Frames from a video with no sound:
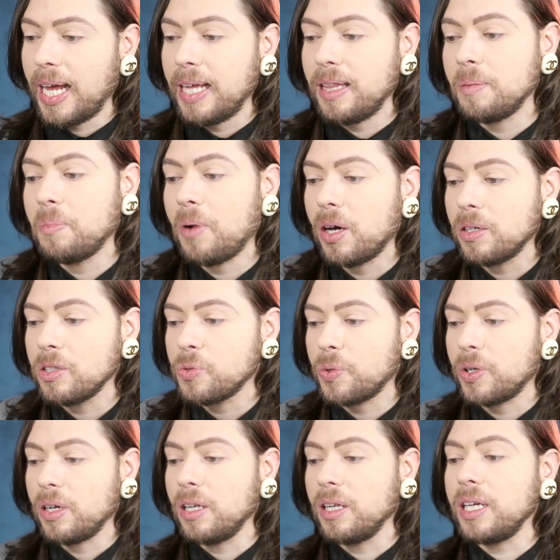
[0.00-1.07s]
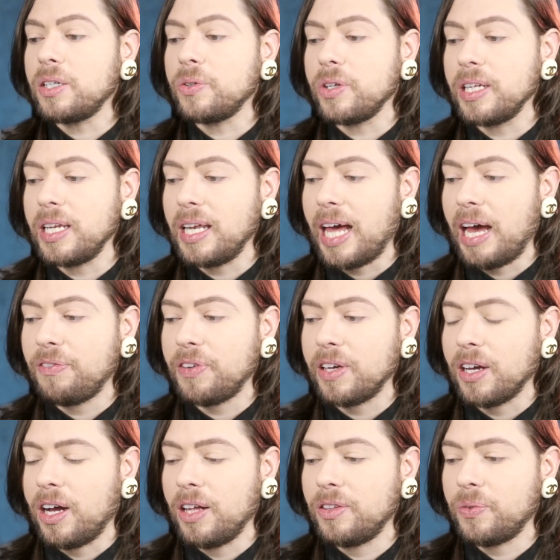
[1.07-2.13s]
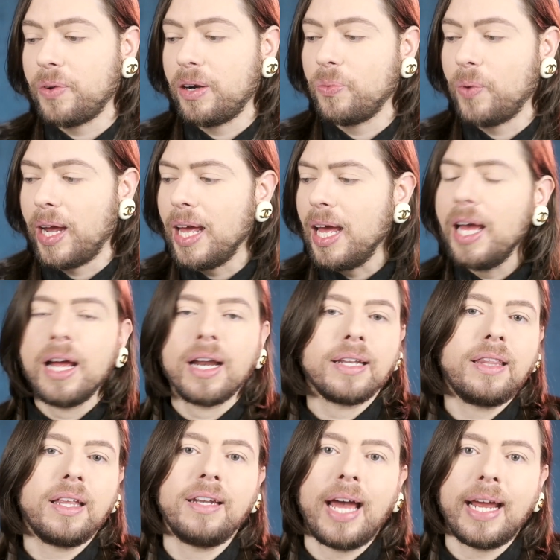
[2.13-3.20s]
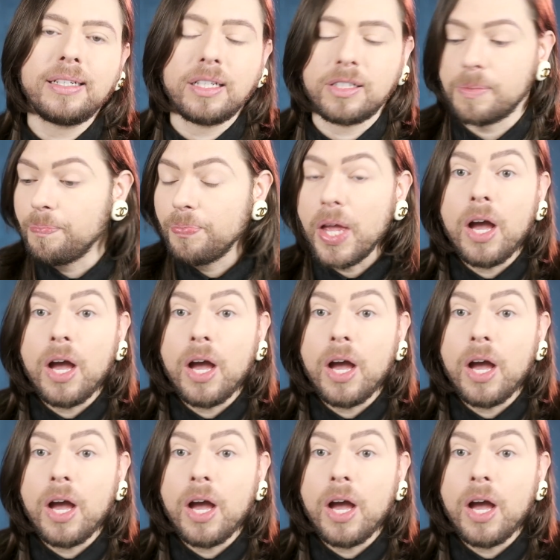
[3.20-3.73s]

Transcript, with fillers: and the models were literally laughing on the runway. The 90s.